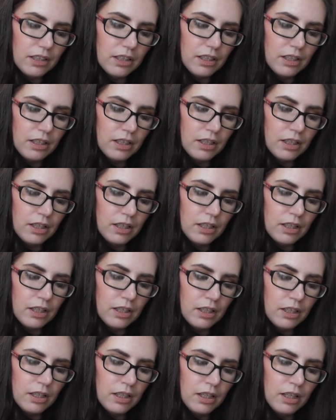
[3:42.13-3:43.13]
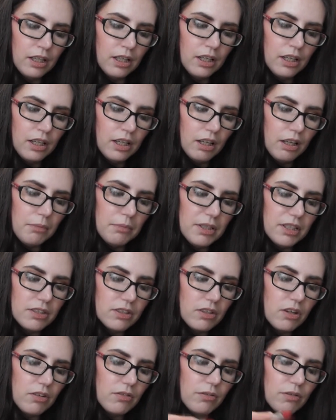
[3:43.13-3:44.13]
I mean, it's
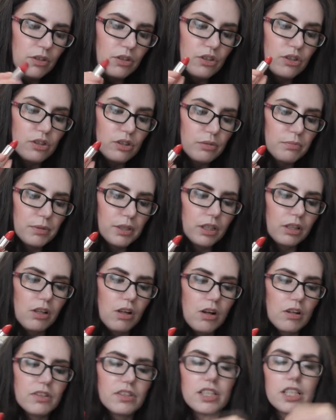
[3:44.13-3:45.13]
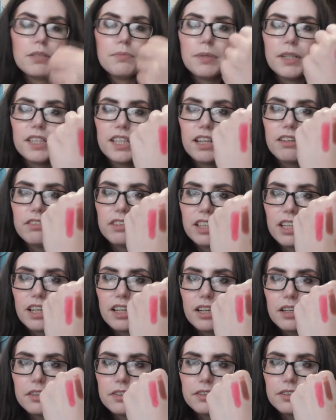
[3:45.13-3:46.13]
not super glossy, but it definitely
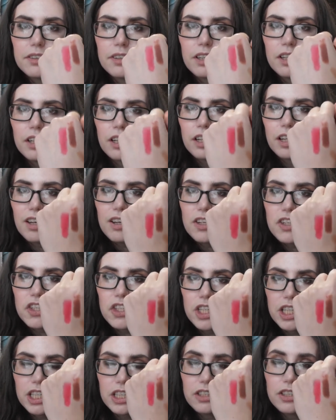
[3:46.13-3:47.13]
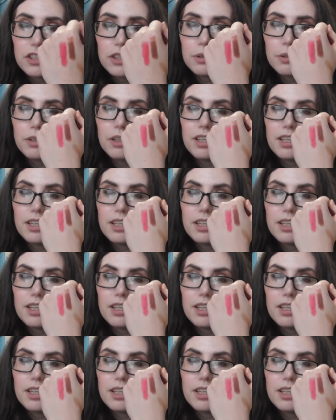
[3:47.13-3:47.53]
has a sheen to it.